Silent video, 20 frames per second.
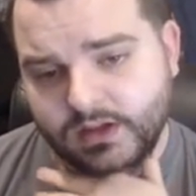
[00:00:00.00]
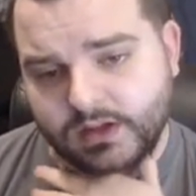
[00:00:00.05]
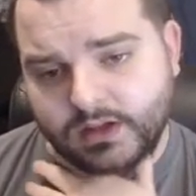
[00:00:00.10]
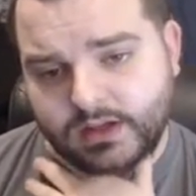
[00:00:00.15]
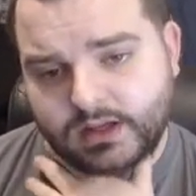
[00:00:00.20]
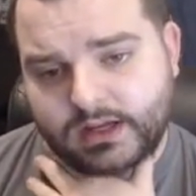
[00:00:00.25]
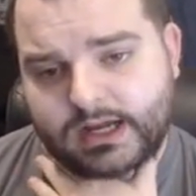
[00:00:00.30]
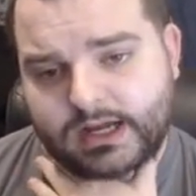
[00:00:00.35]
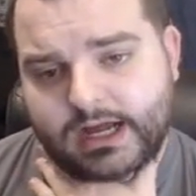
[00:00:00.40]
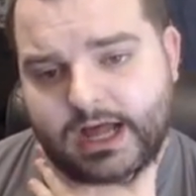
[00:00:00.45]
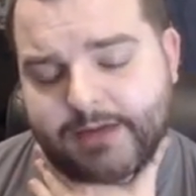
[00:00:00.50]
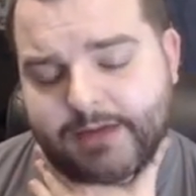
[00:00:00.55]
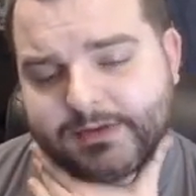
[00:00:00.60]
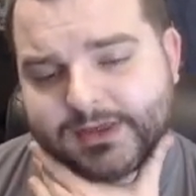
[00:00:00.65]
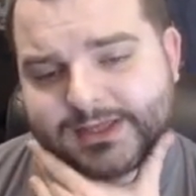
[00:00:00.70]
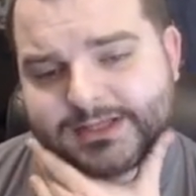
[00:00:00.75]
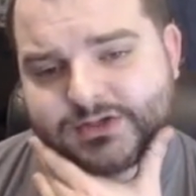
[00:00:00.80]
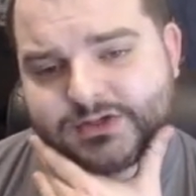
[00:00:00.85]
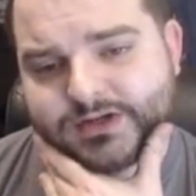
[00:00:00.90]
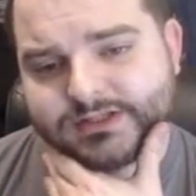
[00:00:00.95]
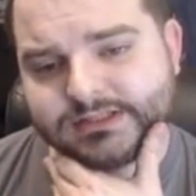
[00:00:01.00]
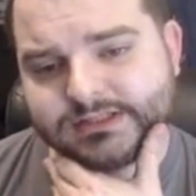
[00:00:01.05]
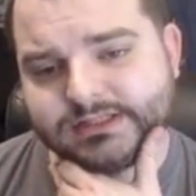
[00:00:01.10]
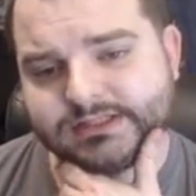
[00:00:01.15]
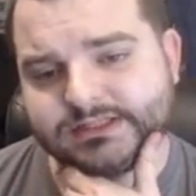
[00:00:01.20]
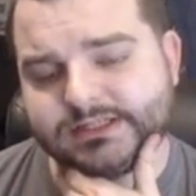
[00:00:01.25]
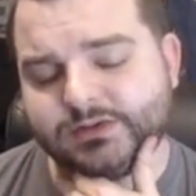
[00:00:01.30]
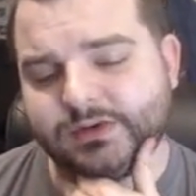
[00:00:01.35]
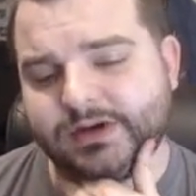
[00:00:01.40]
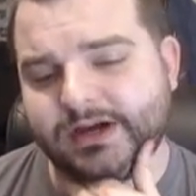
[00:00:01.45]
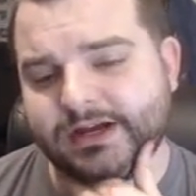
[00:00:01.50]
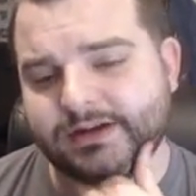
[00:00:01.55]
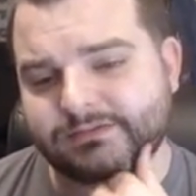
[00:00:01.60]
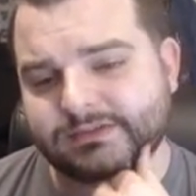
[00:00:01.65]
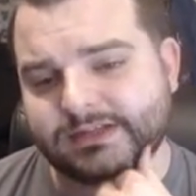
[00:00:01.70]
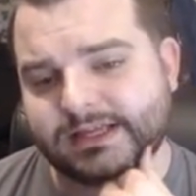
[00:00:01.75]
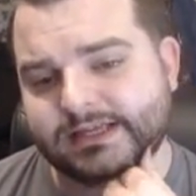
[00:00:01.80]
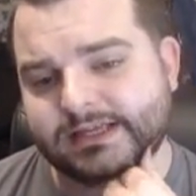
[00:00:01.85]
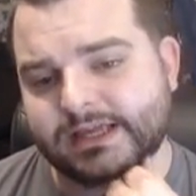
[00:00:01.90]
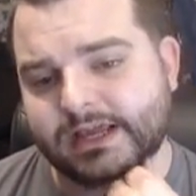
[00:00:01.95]
I'm interested to see what kind of
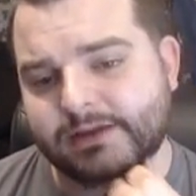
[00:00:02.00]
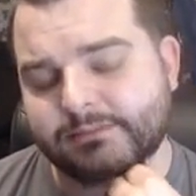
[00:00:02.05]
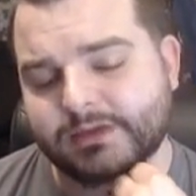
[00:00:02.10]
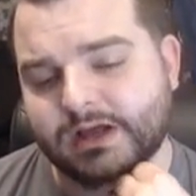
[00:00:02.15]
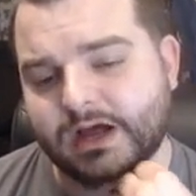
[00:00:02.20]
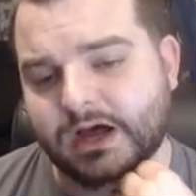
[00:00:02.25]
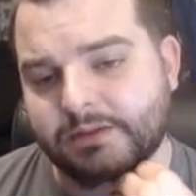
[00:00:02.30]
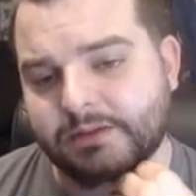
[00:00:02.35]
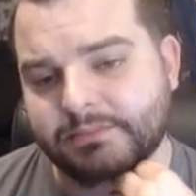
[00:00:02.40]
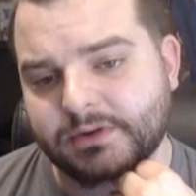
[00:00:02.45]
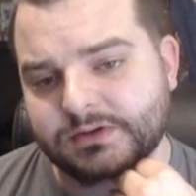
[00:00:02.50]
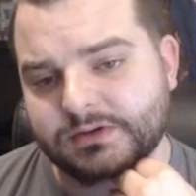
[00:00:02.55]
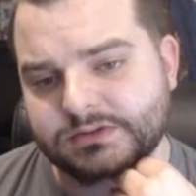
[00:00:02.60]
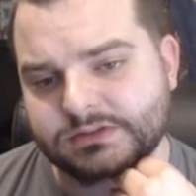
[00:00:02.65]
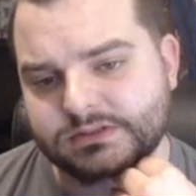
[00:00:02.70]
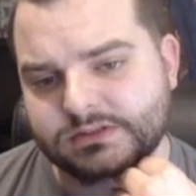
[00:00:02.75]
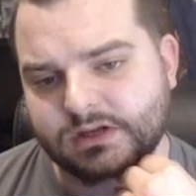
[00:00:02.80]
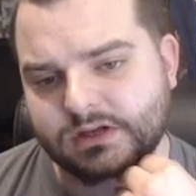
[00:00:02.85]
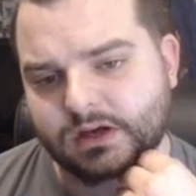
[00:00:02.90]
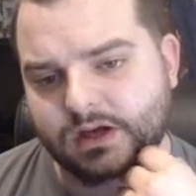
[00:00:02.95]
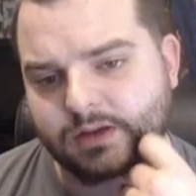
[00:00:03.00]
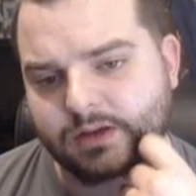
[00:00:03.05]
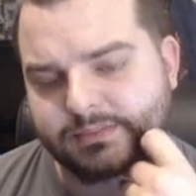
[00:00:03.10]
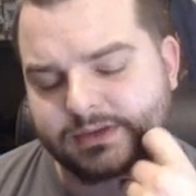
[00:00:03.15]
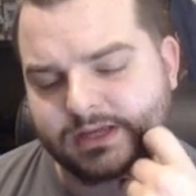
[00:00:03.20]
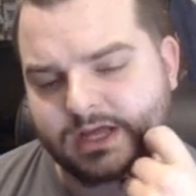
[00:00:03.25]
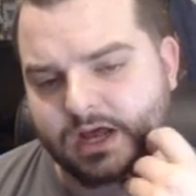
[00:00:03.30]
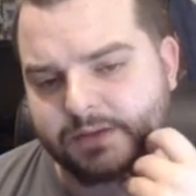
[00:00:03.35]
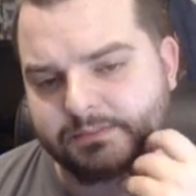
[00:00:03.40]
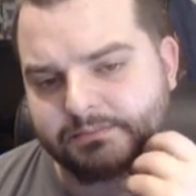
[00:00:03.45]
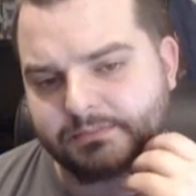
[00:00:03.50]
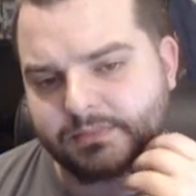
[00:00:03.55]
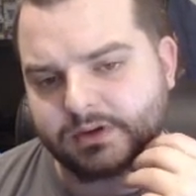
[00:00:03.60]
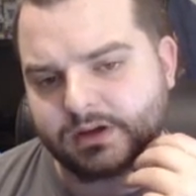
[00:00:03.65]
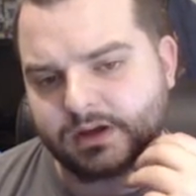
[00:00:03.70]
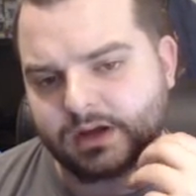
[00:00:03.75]
late-game combos become